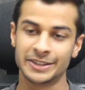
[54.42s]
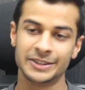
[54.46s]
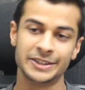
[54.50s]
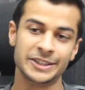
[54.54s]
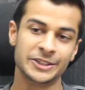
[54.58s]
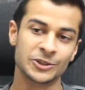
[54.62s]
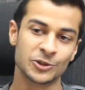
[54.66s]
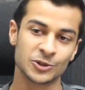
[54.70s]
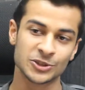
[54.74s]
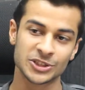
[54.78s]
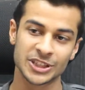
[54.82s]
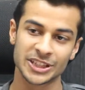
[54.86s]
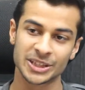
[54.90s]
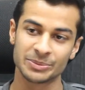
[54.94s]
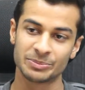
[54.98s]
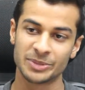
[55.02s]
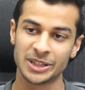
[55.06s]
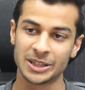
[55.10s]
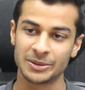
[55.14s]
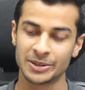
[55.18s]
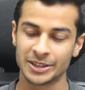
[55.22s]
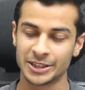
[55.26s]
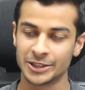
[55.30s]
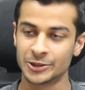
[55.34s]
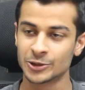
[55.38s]
those are
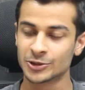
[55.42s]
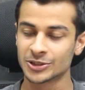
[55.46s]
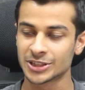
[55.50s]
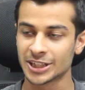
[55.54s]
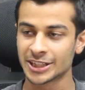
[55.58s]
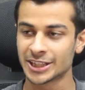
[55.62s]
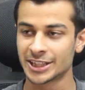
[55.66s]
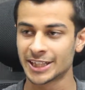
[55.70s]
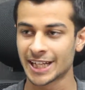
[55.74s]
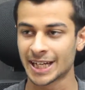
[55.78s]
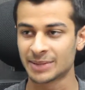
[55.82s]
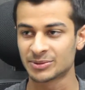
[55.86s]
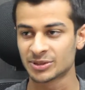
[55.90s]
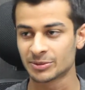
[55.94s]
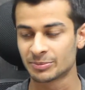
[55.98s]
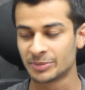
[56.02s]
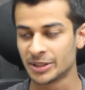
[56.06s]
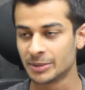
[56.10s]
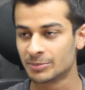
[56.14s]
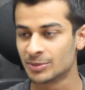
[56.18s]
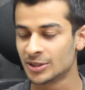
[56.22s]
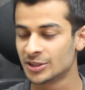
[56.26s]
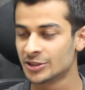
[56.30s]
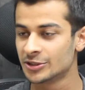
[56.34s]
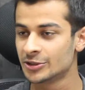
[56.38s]
the types of
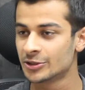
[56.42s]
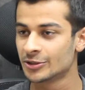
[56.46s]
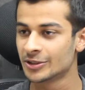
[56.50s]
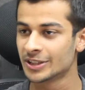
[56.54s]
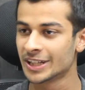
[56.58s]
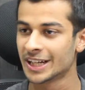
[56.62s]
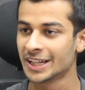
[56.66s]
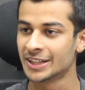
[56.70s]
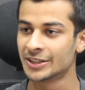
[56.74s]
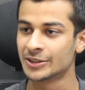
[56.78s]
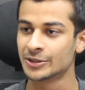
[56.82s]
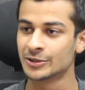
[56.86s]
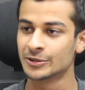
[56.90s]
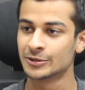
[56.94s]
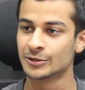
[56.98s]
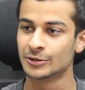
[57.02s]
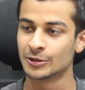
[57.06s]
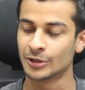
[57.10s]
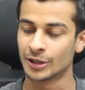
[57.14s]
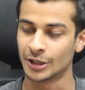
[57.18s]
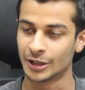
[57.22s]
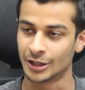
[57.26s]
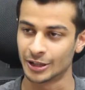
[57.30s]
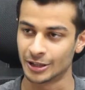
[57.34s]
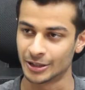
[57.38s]
people you don't get to
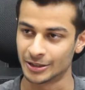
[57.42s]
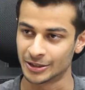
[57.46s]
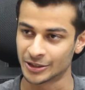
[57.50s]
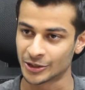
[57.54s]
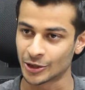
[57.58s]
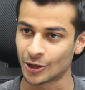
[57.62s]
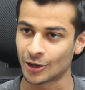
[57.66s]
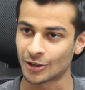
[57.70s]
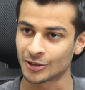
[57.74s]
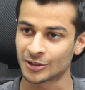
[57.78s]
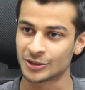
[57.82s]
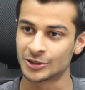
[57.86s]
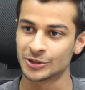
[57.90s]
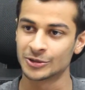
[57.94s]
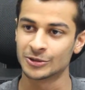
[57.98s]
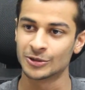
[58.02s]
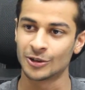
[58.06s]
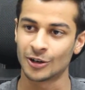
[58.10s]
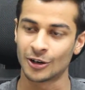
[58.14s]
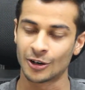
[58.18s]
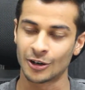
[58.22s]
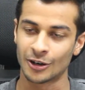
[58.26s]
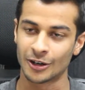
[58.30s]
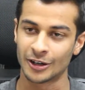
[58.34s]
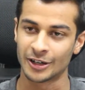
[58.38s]
talk to
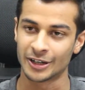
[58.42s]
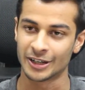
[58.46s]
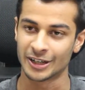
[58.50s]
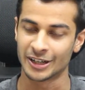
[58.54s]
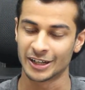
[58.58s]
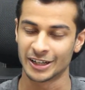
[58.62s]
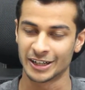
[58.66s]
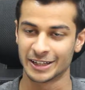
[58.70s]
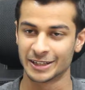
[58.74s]
or